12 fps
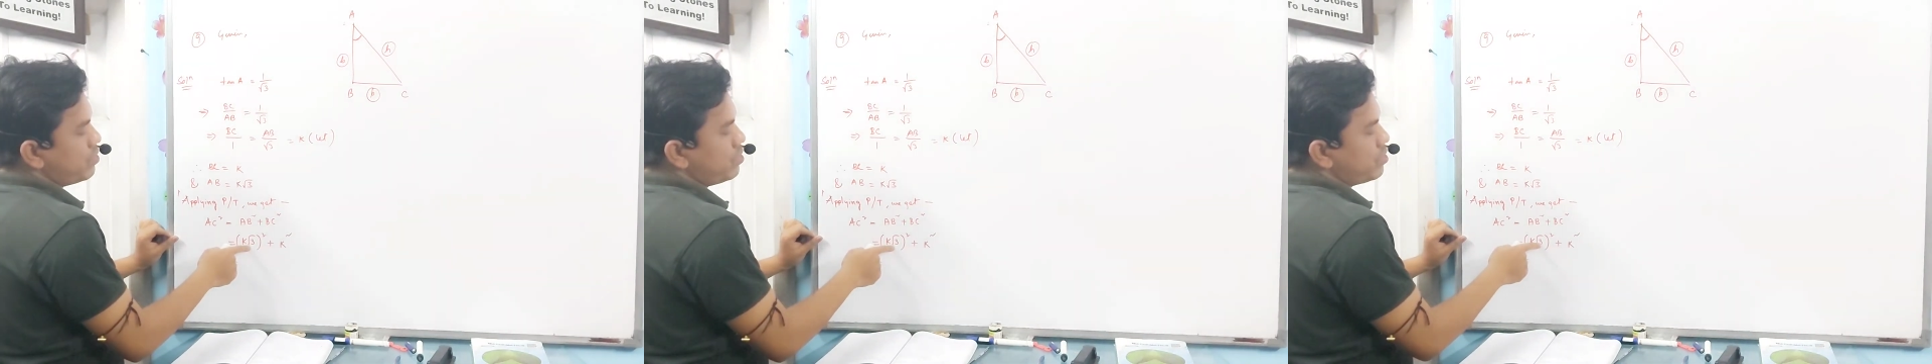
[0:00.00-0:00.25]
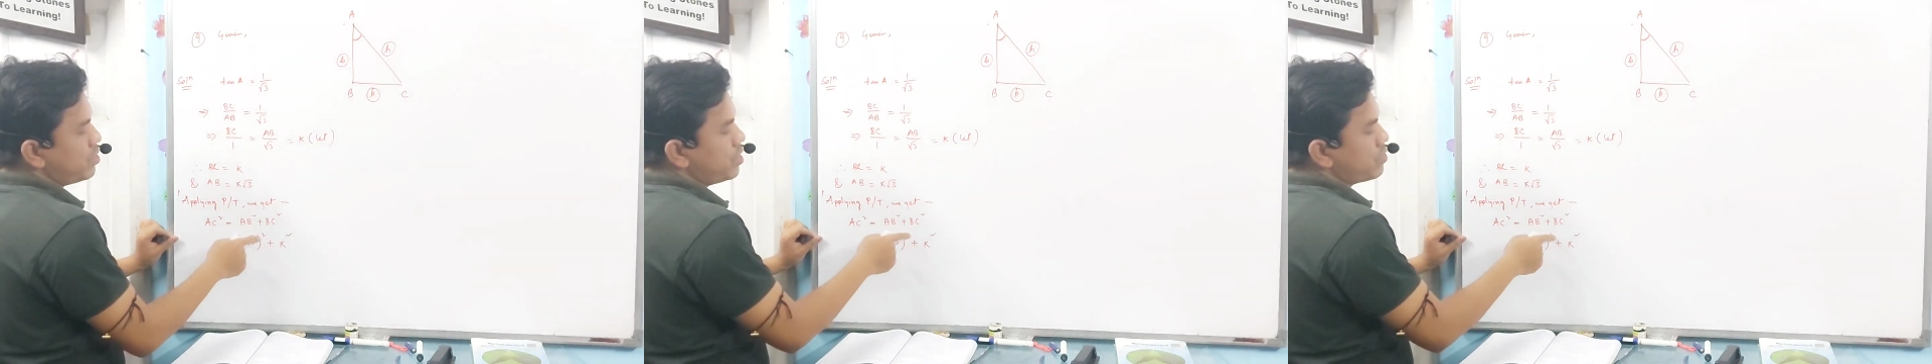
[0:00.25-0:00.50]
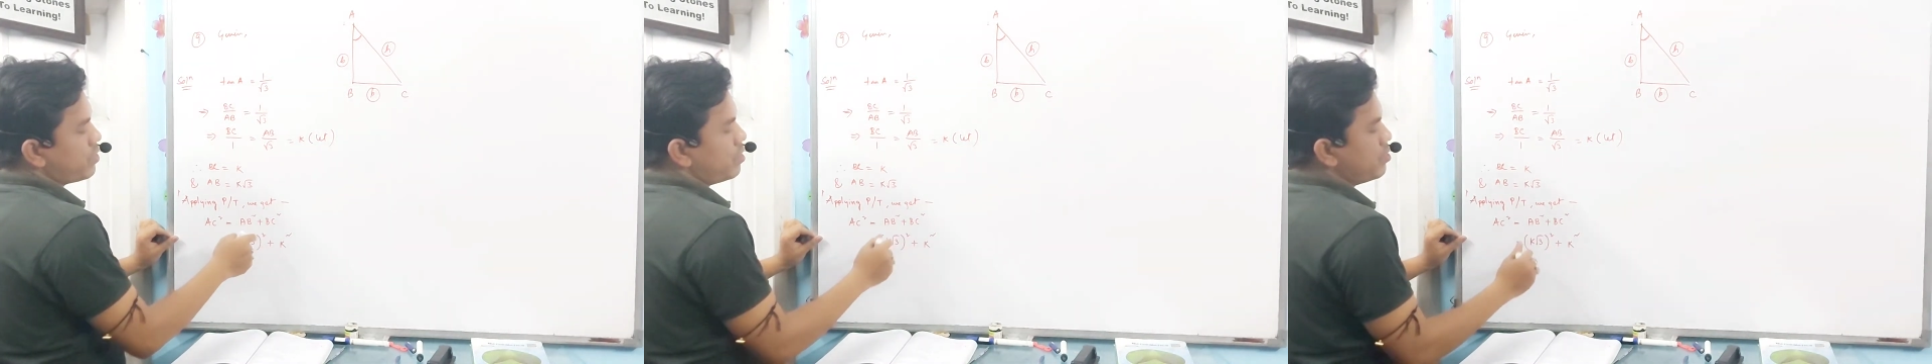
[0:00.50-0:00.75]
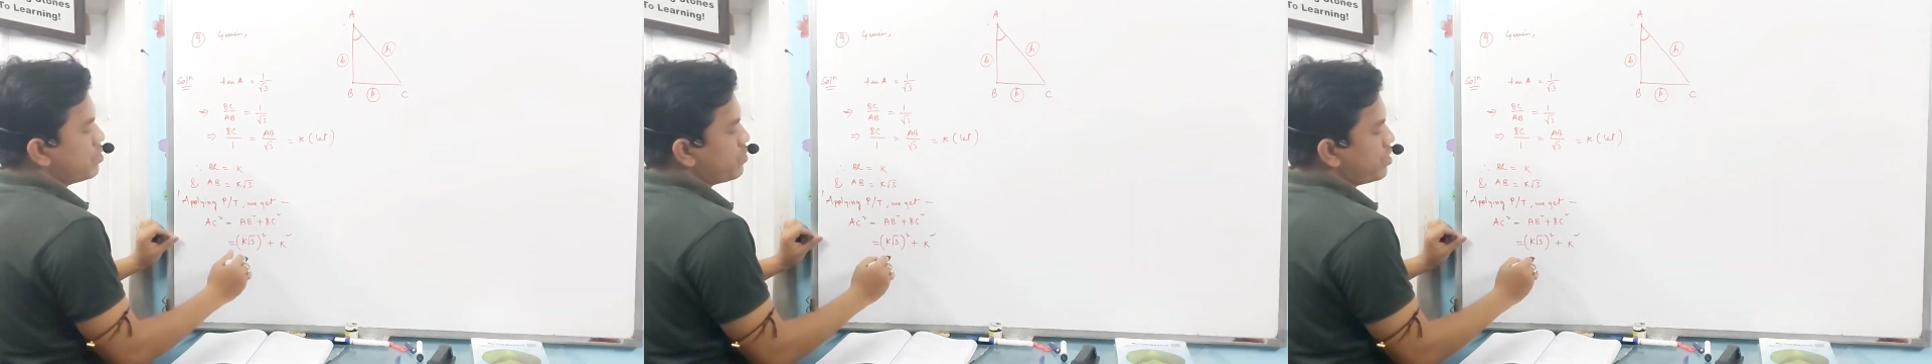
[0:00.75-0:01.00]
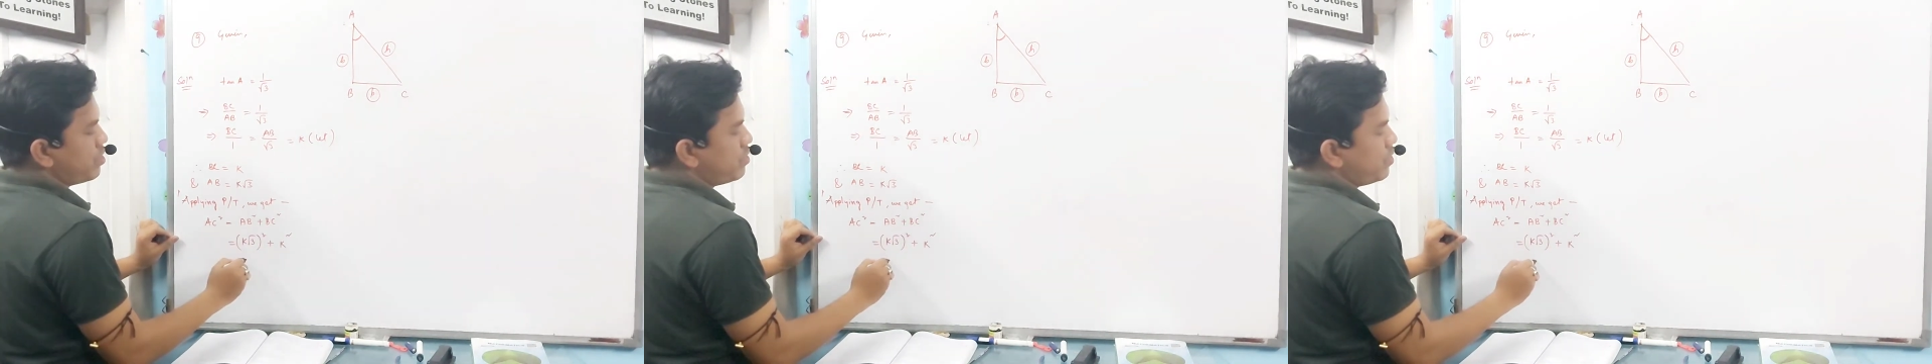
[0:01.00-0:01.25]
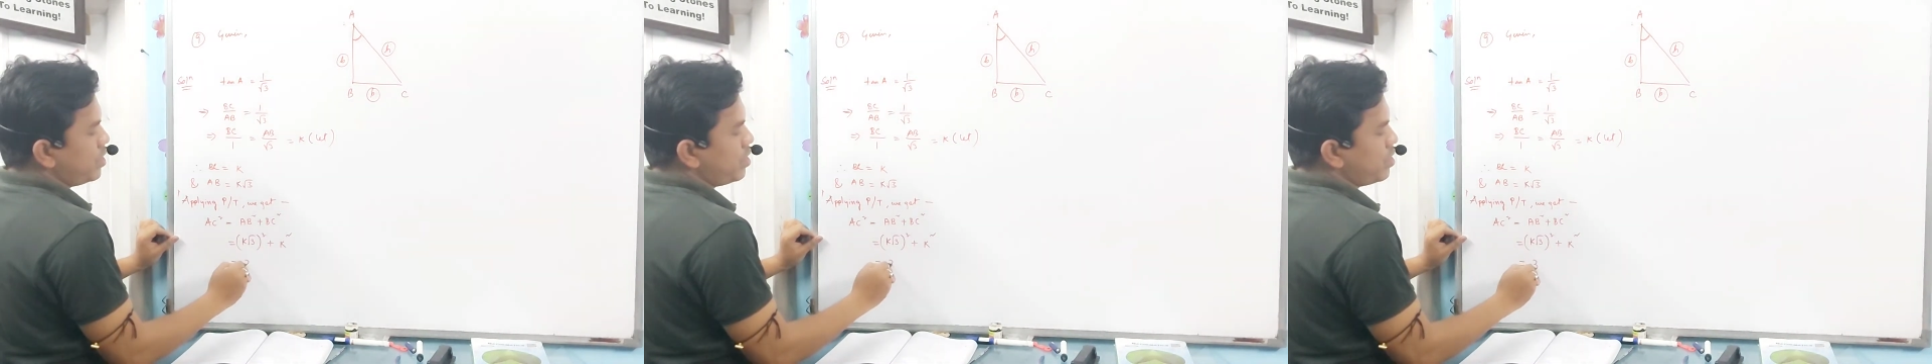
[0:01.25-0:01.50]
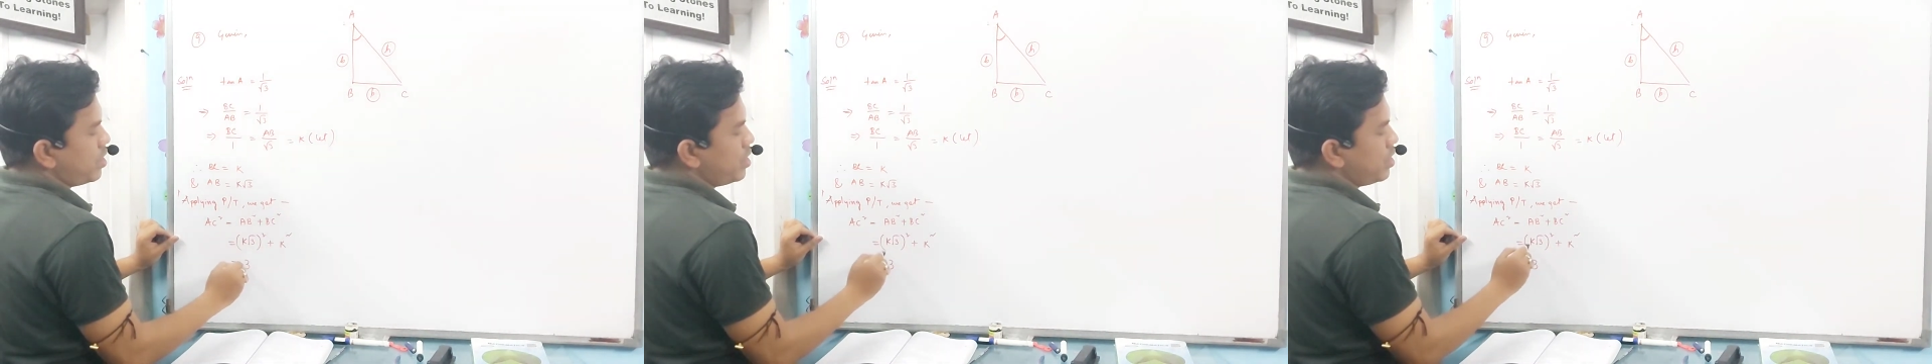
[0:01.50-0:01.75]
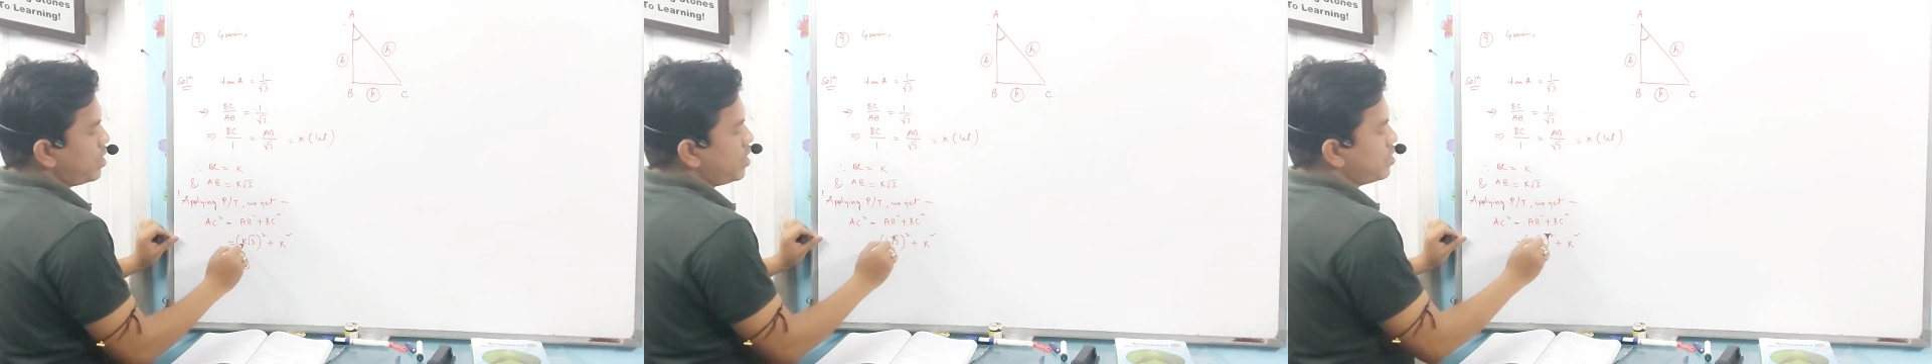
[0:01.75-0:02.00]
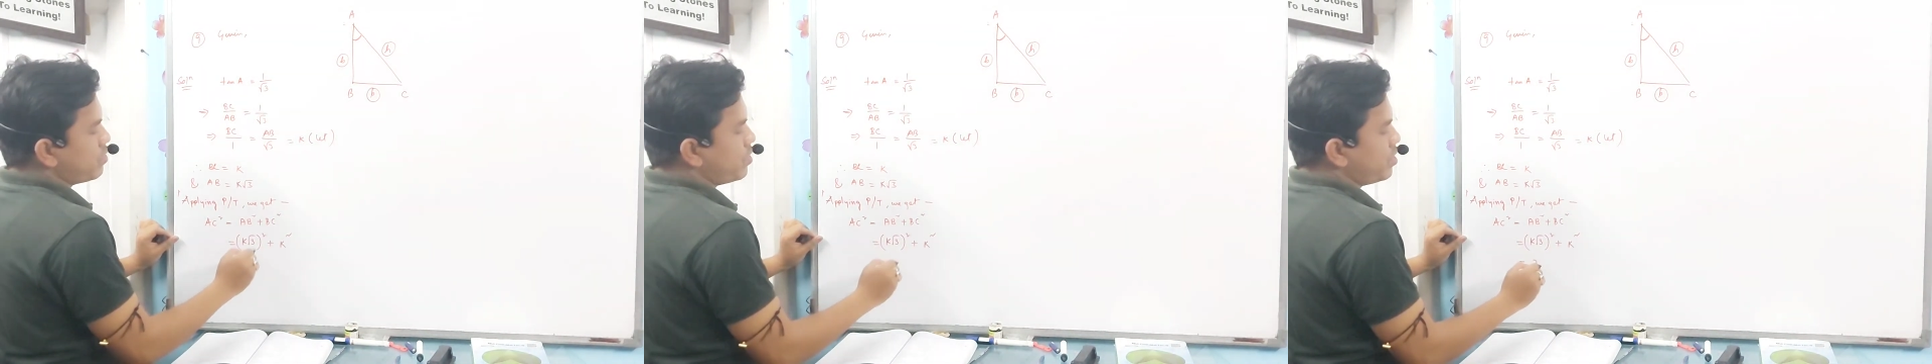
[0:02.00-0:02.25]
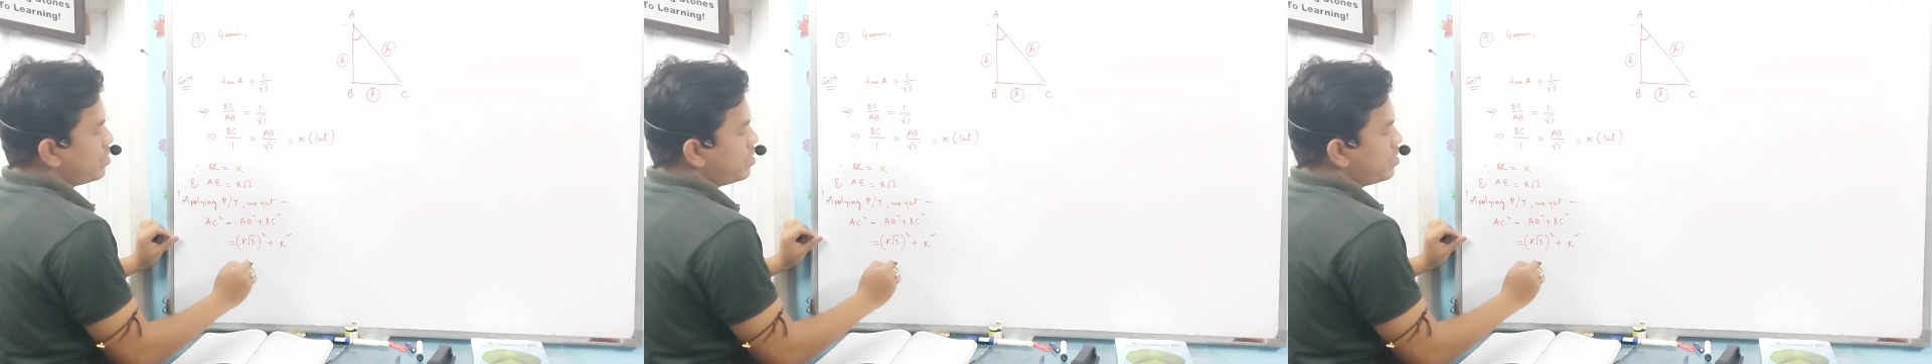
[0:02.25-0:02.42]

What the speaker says: Root 3 square means what? 3 and K squared.